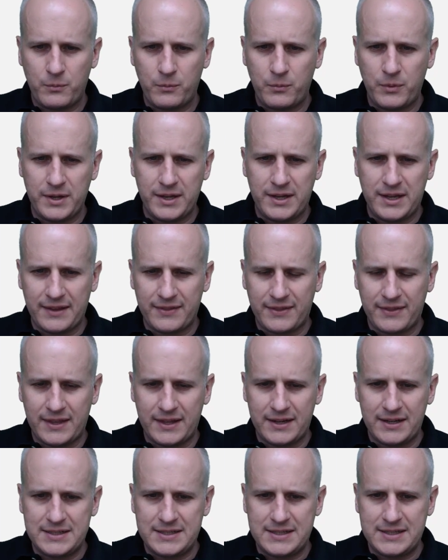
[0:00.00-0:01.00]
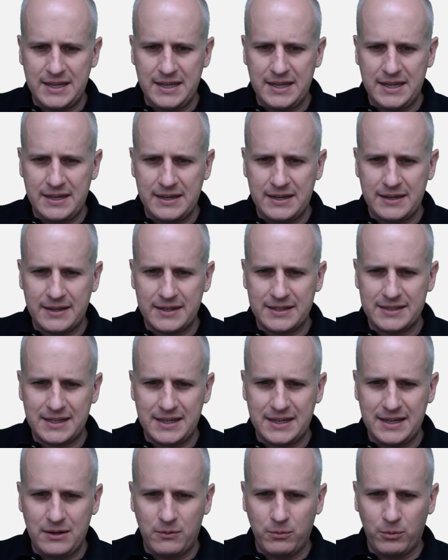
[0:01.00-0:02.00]
We get that D is
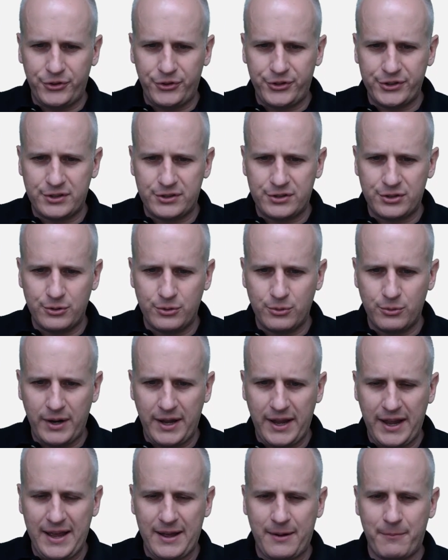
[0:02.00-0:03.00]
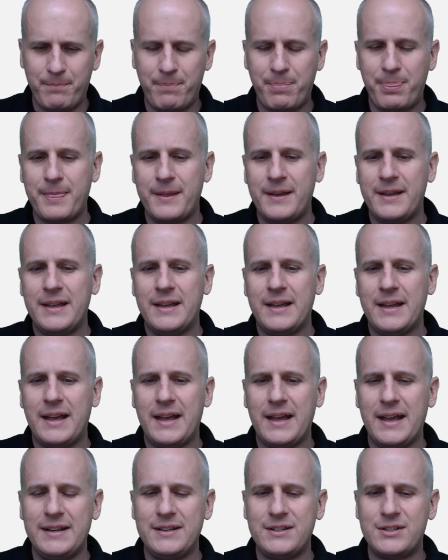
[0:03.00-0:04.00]
equal to two M.
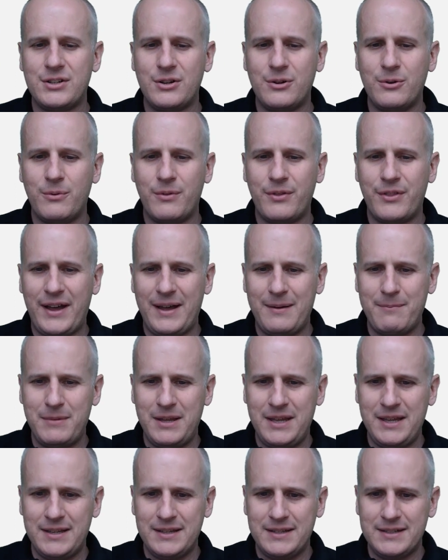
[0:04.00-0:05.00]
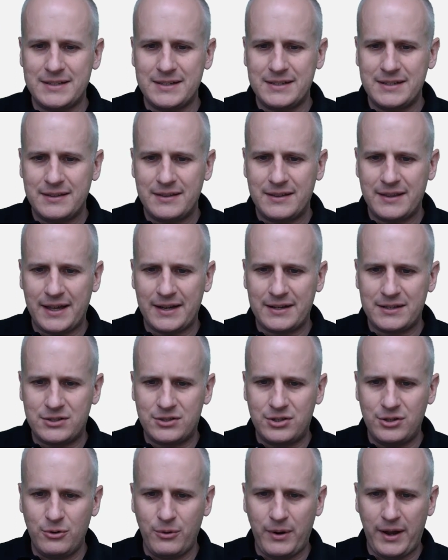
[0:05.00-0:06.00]
And so that means that
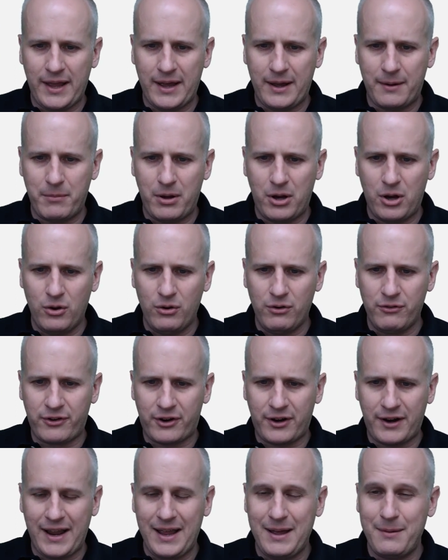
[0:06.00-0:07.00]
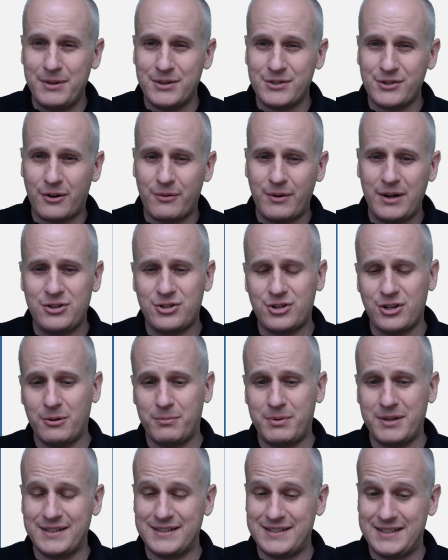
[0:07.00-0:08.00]
two M over M is our ratio,
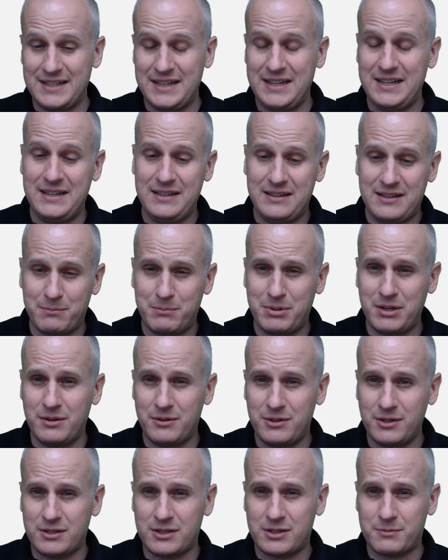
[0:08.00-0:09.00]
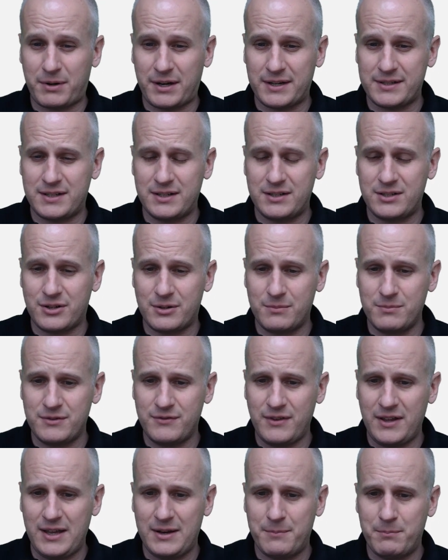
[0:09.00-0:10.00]
because D can be expressed in terms
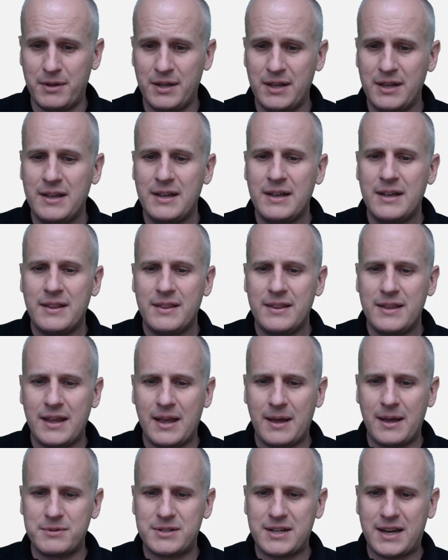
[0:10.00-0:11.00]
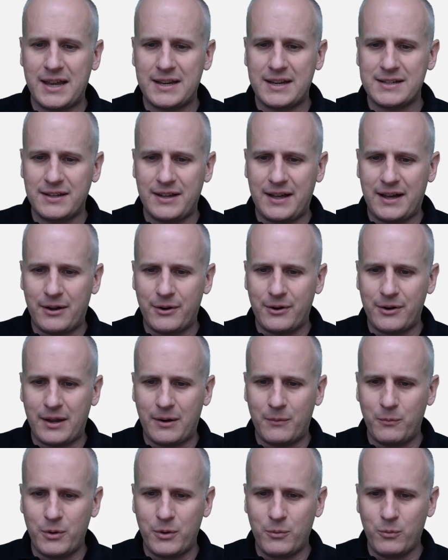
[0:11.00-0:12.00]
of N. The M's cancel out,
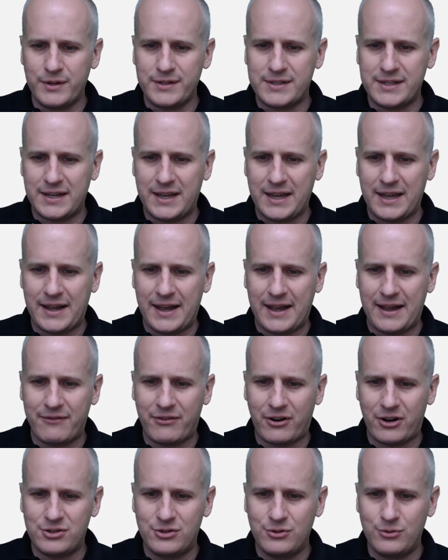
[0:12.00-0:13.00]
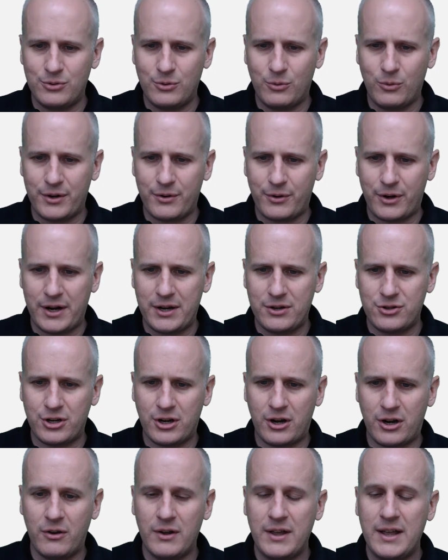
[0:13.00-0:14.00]
and we once again have our two to one ratio.